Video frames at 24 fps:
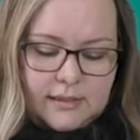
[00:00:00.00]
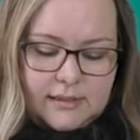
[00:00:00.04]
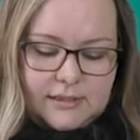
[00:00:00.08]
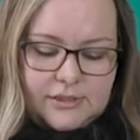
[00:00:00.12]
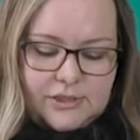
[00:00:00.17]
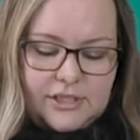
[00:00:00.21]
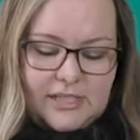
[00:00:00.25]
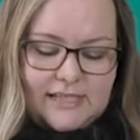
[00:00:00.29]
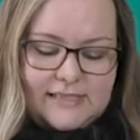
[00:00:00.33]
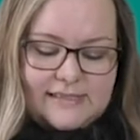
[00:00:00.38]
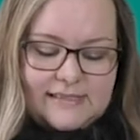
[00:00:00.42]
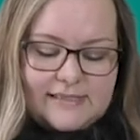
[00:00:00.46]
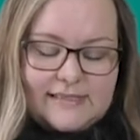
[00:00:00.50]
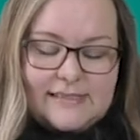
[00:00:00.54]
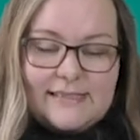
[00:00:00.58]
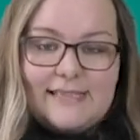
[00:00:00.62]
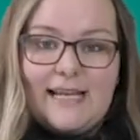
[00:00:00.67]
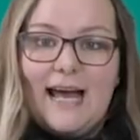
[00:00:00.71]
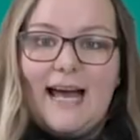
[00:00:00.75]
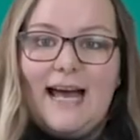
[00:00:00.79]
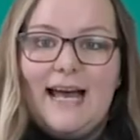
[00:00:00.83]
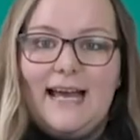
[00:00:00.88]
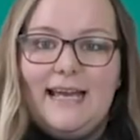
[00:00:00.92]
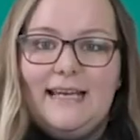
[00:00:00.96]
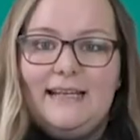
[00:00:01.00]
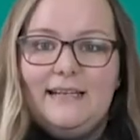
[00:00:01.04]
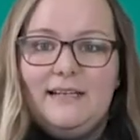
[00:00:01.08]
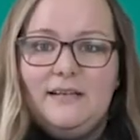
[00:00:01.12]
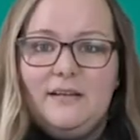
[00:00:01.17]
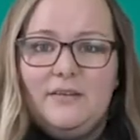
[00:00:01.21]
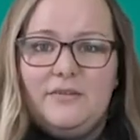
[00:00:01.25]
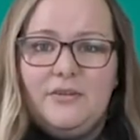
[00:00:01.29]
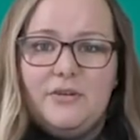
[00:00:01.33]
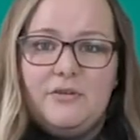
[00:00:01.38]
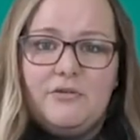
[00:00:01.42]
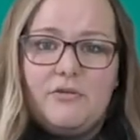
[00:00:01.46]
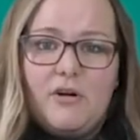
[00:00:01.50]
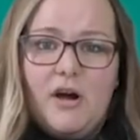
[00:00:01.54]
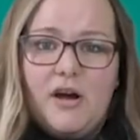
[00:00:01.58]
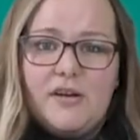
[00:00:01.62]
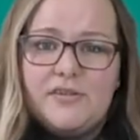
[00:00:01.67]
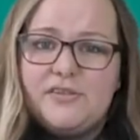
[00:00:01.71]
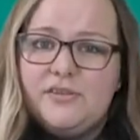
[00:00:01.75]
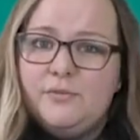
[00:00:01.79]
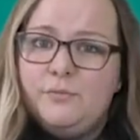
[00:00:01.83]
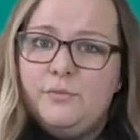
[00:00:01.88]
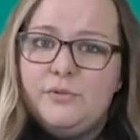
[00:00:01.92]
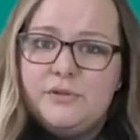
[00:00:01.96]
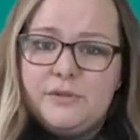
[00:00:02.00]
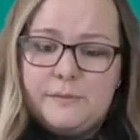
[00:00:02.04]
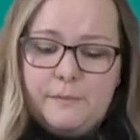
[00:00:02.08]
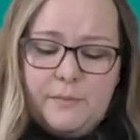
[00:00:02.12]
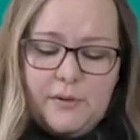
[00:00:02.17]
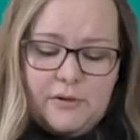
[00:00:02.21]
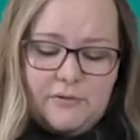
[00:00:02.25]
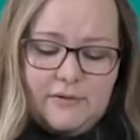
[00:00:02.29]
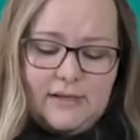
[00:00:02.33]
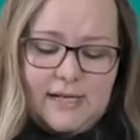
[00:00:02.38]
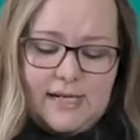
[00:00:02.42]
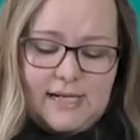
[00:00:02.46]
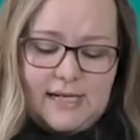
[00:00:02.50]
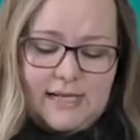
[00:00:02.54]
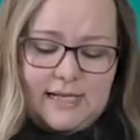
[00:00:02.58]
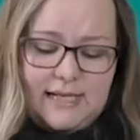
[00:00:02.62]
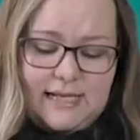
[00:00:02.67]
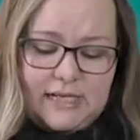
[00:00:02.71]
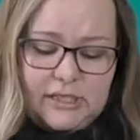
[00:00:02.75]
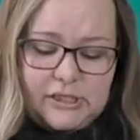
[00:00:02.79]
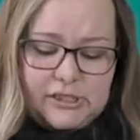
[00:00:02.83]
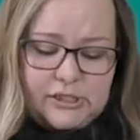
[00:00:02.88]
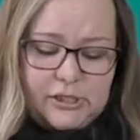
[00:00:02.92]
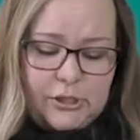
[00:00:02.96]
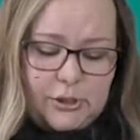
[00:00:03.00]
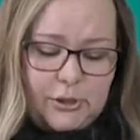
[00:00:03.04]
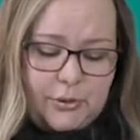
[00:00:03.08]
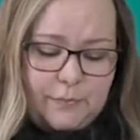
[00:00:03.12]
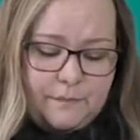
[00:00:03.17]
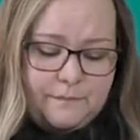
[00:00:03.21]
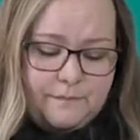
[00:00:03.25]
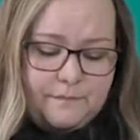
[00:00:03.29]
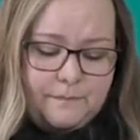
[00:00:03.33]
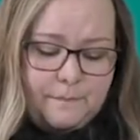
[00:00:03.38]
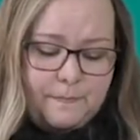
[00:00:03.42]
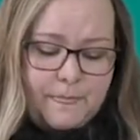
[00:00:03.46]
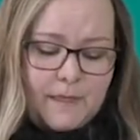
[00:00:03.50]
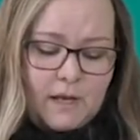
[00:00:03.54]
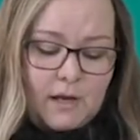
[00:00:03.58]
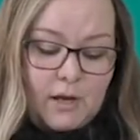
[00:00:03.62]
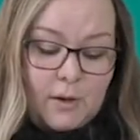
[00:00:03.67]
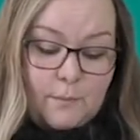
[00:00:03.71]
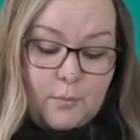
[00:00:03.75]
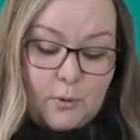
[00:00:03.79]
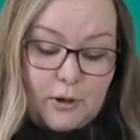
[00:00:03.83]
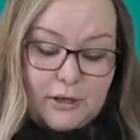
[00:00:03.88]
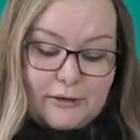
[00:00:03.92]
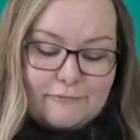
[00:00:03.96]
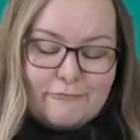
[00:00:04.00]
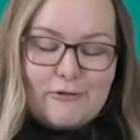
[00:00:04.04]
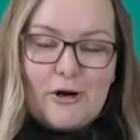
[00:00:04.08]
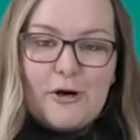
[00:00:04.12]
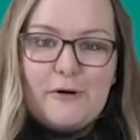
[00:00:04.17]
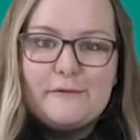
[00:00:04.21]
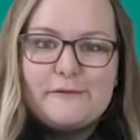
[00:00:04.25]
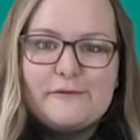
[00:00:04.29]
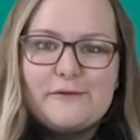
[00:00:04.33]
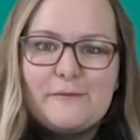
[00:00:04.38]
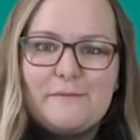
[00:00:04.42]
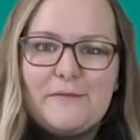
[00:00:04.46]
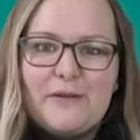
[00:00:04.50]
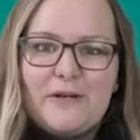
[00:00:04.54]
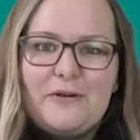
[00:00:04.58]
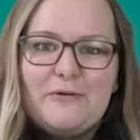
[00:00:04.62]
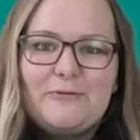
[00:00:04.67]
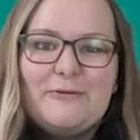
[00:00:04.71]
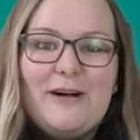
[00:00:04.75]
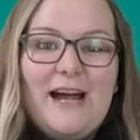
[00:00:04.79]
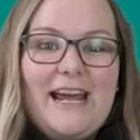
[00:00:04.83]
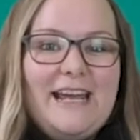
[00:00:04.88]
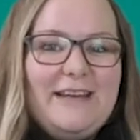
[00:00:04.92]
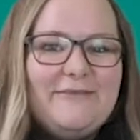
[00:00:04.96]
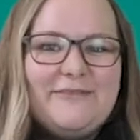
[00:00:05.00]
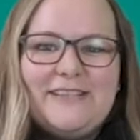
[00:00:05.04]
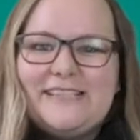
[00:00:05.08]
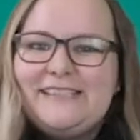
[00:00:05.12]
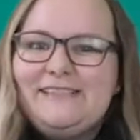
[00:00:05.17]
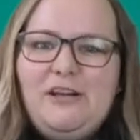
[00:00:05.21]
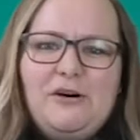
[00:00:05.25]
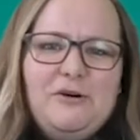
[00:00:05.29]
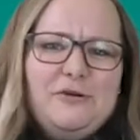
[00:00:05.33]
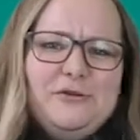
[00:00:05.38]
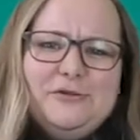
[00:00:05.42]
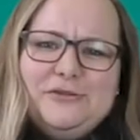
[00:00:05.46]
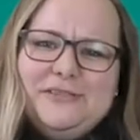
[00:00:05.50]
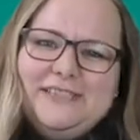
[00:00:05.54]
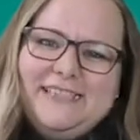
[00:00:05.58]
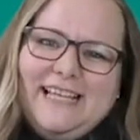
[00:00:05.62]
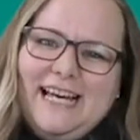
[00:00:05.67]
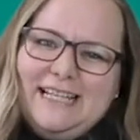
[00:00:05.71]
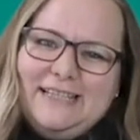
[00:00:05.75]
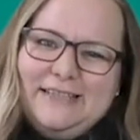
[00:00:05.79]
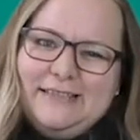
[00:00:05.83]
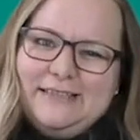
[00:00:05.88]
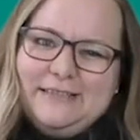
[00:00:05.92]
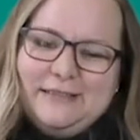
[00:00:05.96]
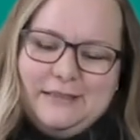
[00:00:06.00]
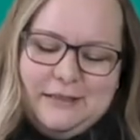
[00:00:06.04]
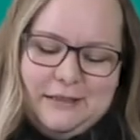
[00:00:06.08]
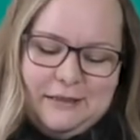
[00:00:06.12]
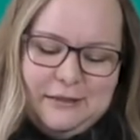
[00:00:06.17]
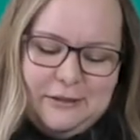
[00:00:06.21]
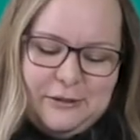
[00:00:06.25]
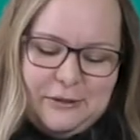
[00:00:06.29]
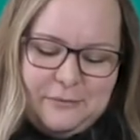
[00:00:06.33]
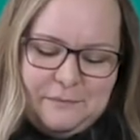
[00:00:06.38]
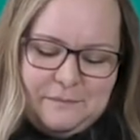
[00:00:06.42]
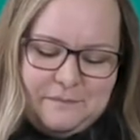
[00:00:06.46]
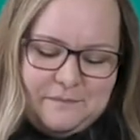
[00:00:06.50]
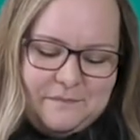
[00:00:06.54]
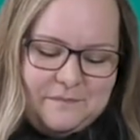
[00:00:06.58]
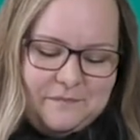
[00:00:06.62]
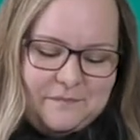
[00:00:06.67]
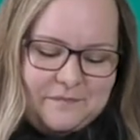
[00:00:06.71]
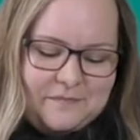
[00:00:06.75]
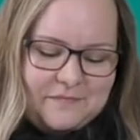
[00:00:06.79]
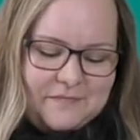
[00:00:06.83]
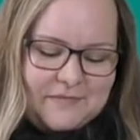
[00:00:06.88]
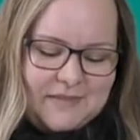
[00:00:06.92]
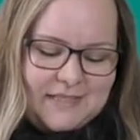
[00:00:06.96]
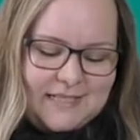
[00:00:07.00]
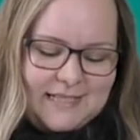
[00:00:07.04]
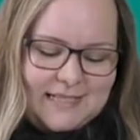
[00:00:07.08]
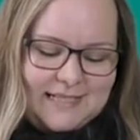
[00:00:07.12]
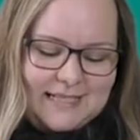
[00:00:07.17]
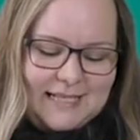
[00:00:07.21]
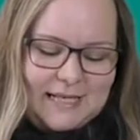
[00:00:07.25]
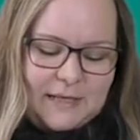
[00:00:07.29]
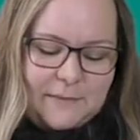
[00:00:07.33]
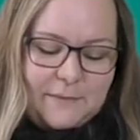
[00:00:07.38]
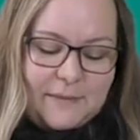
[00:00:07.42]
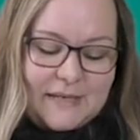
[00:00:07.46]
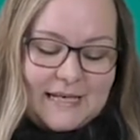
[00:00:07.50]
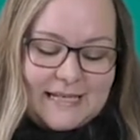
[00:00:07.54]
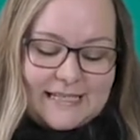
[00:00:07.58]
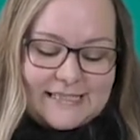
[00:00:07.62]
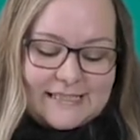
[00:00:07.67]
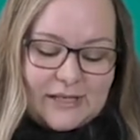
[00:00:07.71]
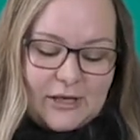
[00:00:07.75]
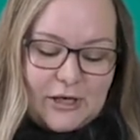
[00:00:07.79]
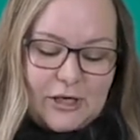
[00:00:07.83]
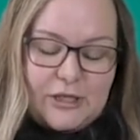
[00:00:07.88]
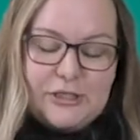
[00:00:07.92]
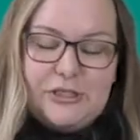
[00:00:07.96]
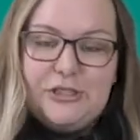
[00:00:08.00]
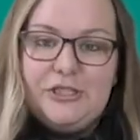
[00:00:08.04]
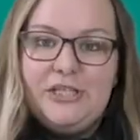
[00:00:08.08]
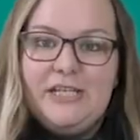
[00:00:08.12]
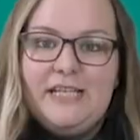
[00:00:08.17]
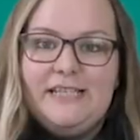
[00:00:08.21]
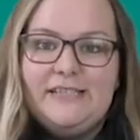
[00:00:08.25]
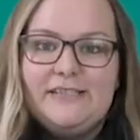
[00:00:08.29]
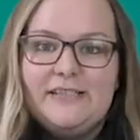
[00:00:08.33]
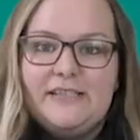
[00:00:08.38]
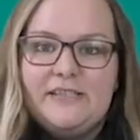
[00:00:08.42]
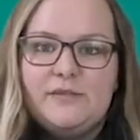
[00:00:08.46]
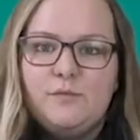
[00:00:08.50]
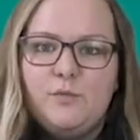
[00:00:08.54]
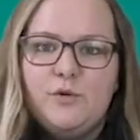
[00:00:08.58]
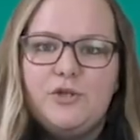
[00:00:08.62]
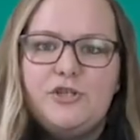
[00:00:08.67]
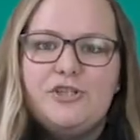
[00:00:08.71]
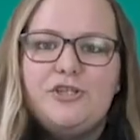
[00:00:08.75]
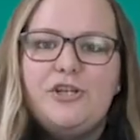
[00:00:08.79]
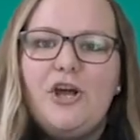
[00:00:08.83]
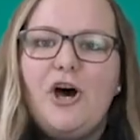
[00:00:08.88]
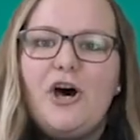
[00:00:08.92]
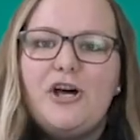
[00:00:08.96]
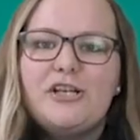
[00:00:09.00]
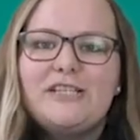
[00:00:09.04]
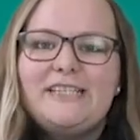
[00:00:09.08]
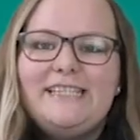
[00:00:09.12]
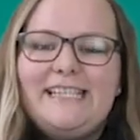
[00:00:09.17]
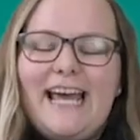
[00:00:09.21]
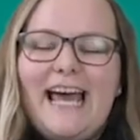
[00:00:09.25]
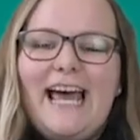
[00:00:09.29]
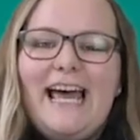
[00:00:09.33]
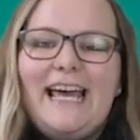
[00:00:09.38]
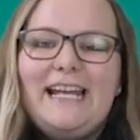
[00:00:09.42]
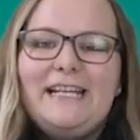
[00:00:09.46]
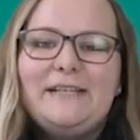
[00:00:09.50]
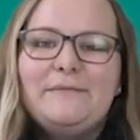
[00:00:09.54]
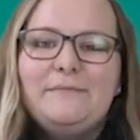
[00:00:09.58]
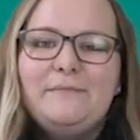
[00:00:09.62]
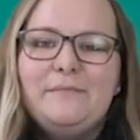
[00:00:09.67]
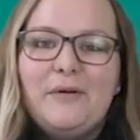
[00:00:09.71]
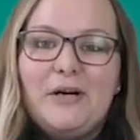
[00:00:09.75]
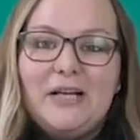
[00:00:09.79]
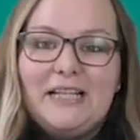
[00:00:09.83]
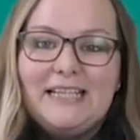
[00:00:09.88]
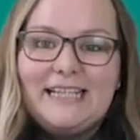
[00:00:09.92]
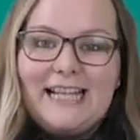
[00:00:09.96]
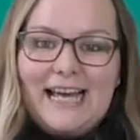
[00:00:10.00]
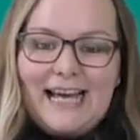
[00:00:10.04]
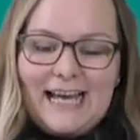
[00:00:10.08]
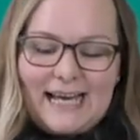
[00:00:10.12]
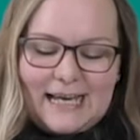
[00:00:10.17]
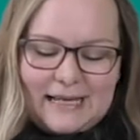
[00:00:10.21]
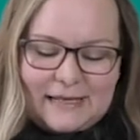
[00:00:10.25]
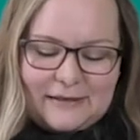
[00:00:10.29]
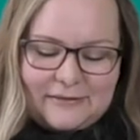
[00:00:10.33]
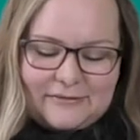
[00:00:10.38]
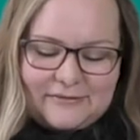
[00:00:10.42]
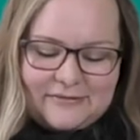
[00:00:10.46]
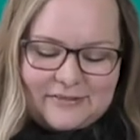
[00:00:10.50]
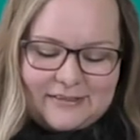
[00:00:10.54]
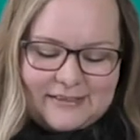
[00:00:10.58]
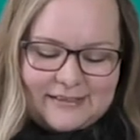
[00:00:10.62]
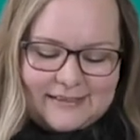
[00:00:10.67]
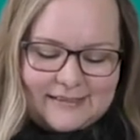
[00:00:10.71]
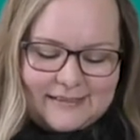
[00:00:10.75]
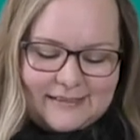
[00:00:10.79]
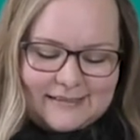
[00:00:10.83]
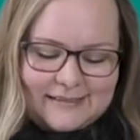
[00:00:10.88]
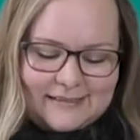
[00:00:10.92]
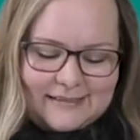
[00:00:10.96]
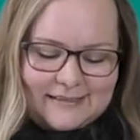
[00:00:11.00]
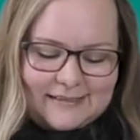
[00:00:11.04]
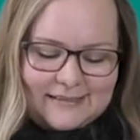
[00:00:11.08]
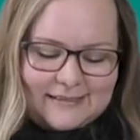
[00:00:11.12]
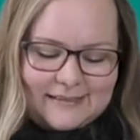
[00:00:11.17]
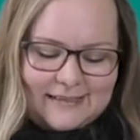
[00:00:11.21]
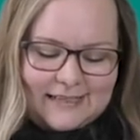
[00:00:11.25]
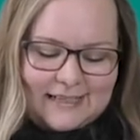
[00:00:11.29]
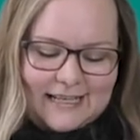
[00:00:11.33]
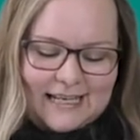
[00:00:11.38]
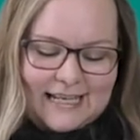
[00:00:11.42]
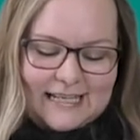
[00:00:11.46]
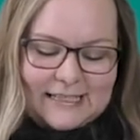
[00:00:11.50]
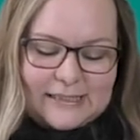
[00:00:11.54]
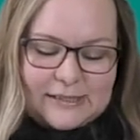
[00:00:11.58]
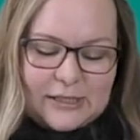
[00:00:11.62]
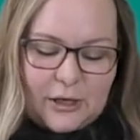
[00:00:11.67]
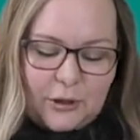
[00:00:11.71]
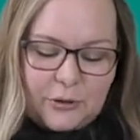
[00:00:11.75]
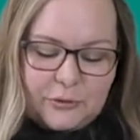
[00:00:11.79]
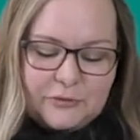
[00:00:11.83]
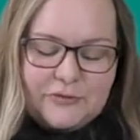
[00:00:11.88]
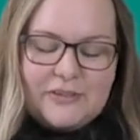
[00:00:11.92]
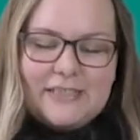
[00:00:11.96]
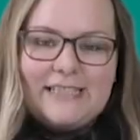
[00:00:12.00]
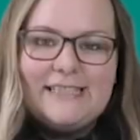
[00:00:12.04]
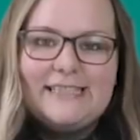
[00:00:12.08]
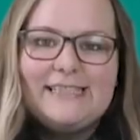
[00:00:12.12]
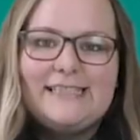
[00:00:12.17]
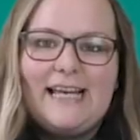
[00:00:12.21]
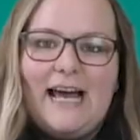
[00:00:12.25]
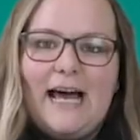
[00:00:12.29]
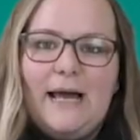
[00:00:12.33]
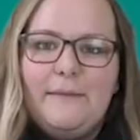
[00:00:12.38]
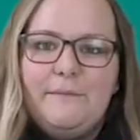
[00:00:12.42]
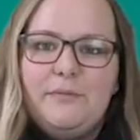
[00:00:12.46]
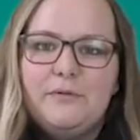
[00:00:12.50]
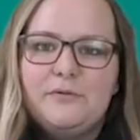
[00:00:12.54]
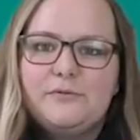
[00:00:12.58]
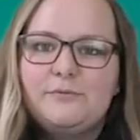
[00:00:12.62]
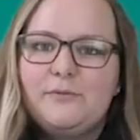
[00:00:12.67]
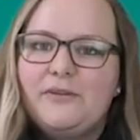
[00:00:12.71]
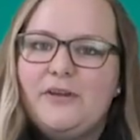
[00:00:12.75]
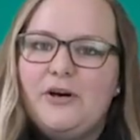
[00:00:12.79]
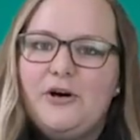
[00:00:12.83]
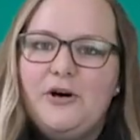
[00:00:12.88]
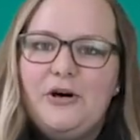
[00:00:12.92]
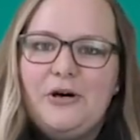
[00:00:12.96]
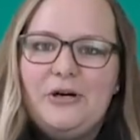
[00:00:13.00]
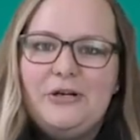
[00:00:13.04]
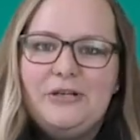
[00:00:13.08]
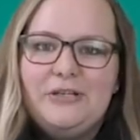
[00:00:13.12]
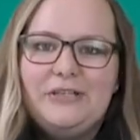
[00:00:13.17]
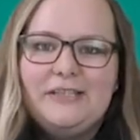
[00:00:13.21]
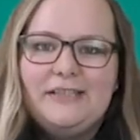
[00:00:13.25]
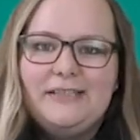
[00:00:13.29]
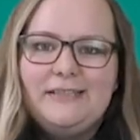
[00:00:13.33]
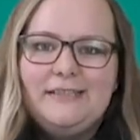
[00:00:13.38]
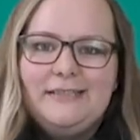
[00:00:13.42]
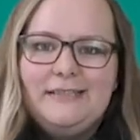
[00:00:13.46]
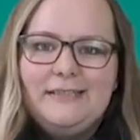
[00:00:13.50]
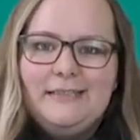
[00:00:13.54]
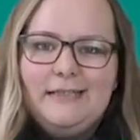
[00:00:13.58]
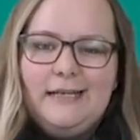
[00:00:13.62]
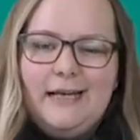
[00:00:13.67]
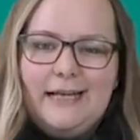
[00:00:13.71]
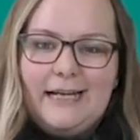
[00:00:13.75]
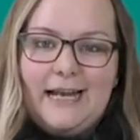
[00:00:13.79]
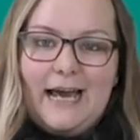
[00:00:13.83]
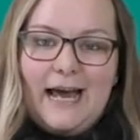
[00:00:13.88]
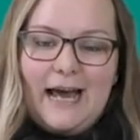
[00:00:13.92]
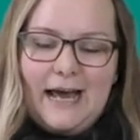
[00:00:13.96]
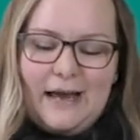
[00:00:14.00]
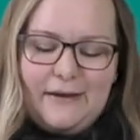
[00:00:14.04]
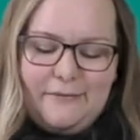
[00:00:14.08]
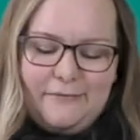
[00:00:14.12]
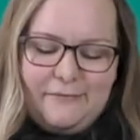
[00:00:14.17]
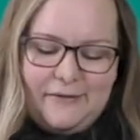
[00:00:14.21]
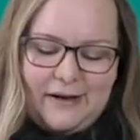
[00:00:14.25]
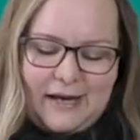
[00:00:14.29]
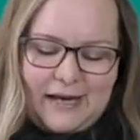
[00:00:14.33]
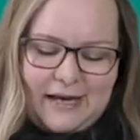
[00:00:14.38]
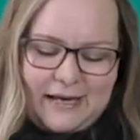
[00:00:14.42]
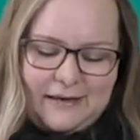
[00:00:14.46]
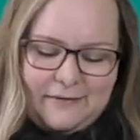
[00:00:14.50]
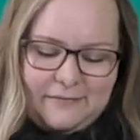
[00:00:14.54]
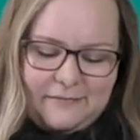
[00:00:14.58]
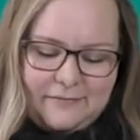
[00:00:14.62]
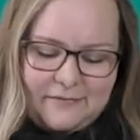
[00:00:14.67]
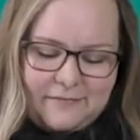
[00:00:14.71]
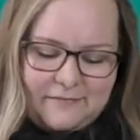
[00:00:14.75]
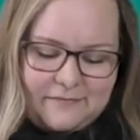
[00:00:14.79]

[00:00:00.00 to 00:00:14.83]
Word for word: Jesus died on the cross and was buried in a tomb. But he rose from the grave. It's not all sadness and gloom. Peter heard Jesus was not dead but alive. He told the disciples with a hug and a high five.